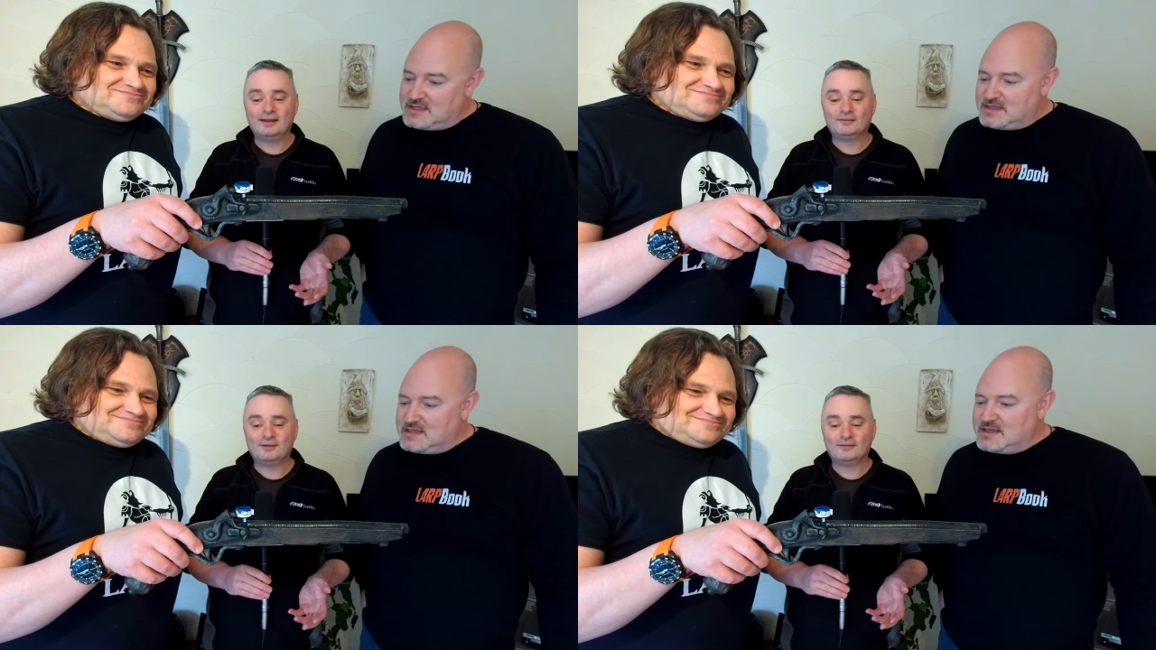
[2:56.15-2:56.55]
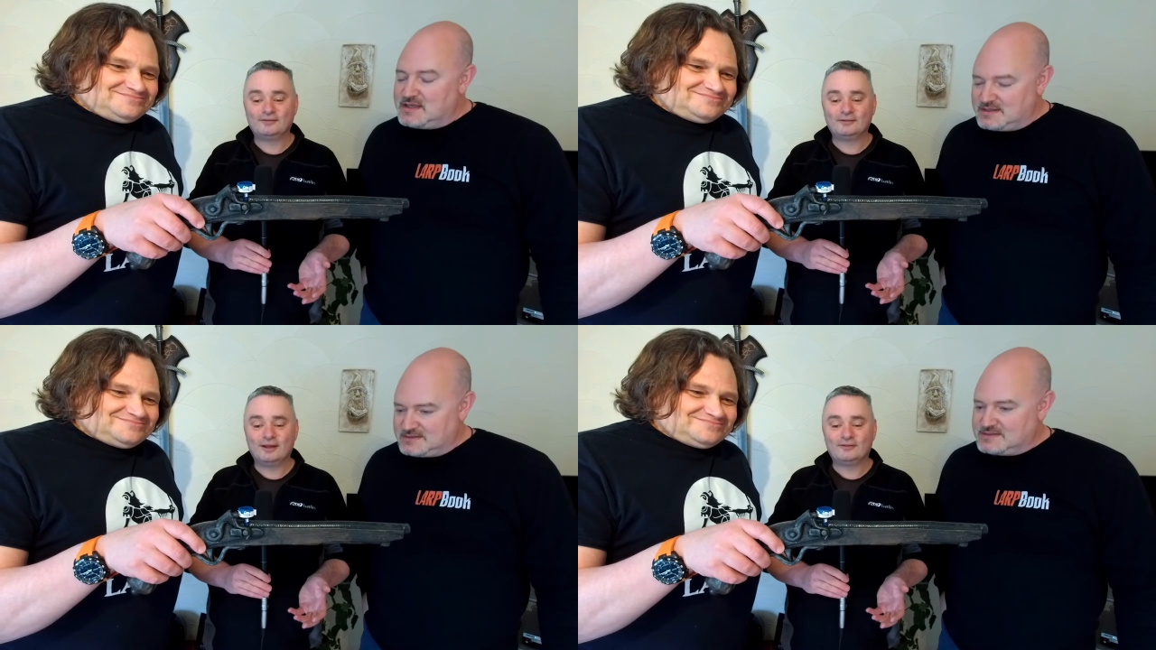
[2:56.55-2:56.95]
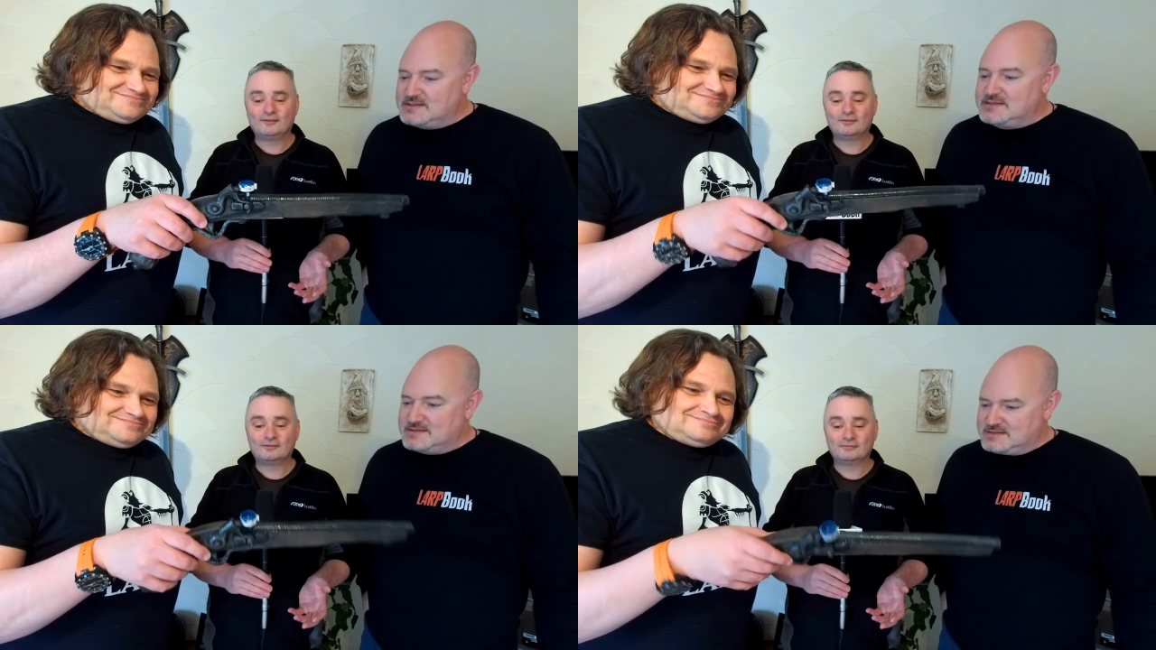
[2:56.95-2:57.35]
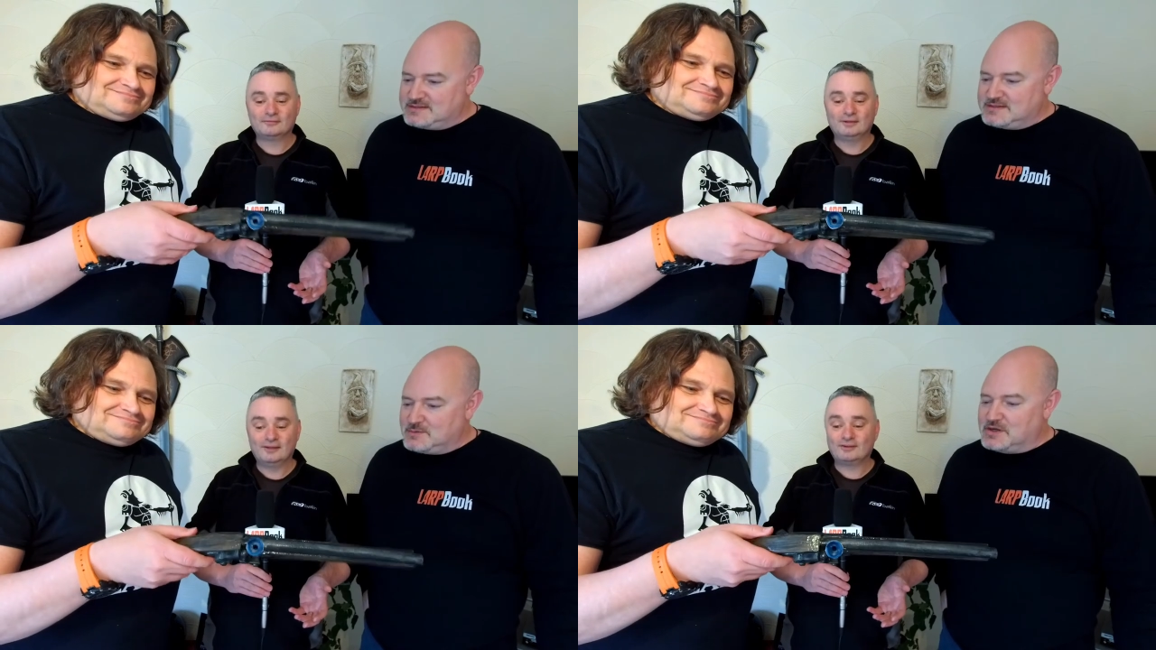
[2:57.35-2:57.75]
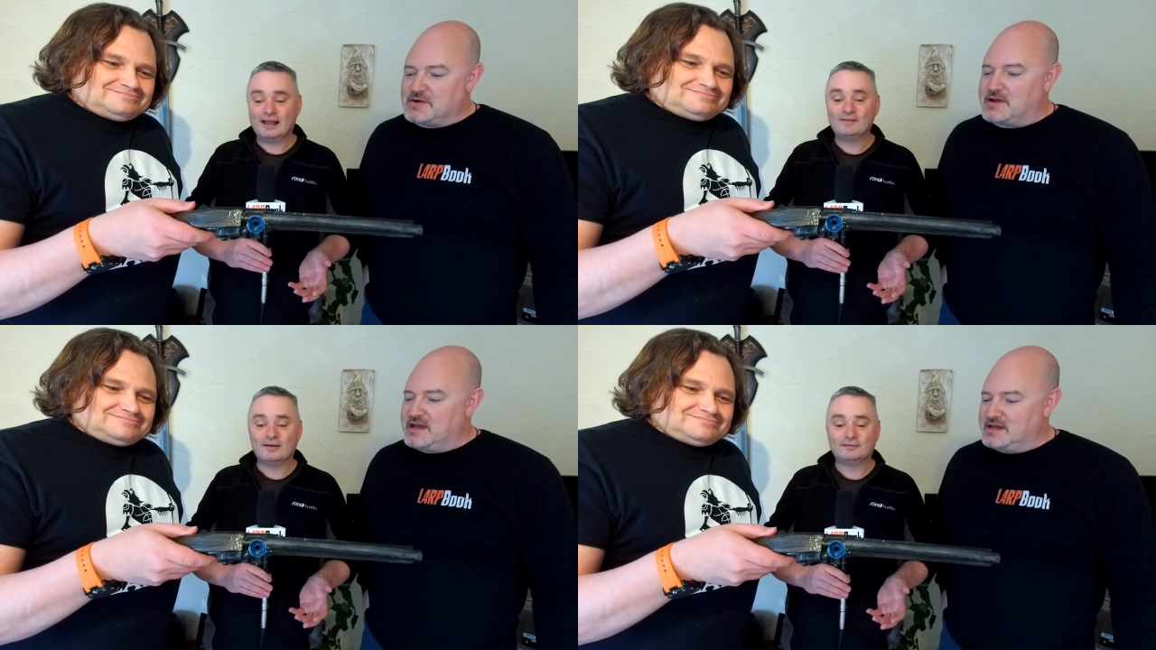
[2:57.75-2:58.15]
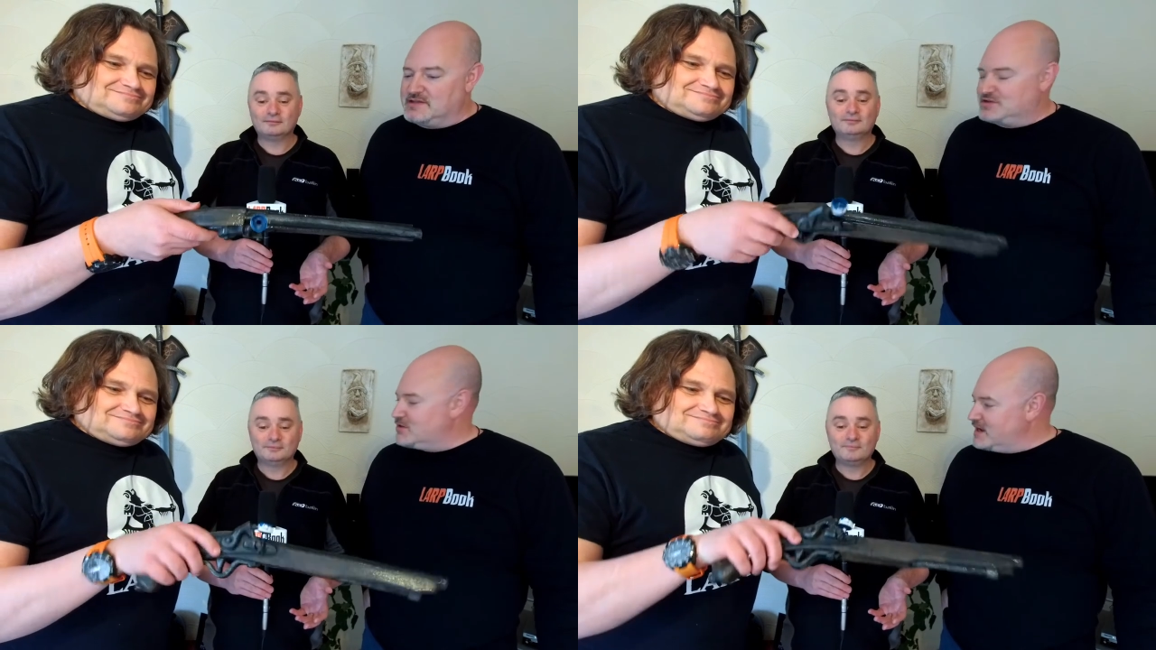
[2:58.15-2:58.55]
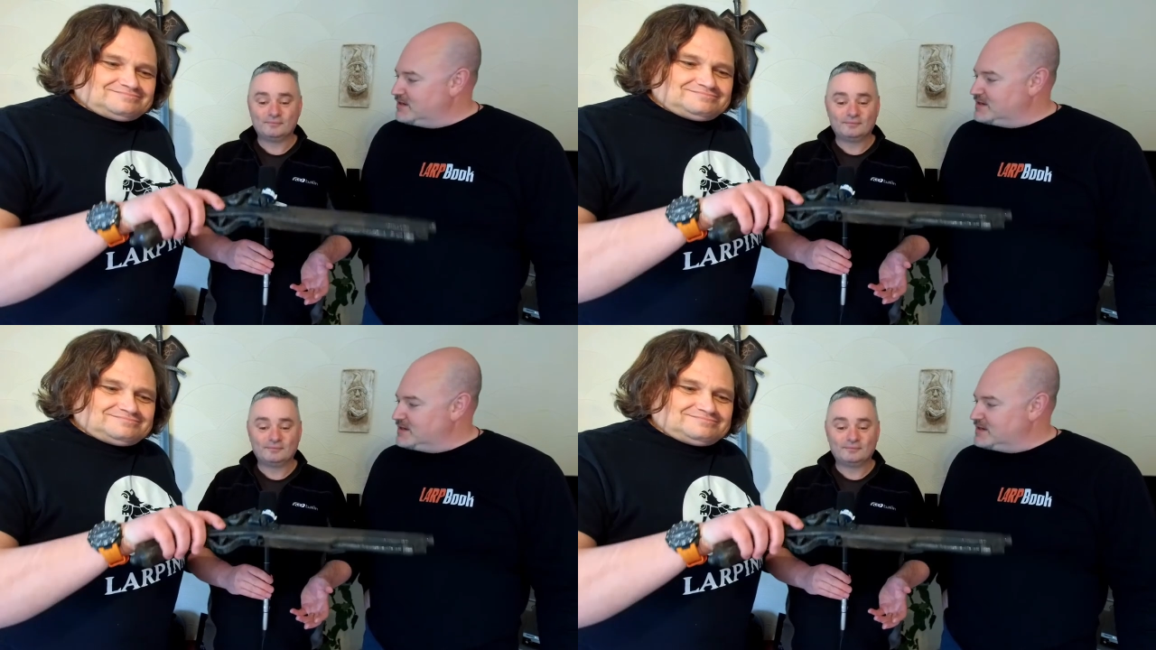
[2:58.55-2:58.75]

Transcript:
Speaker 1: It's it's it's it's clever. It's a great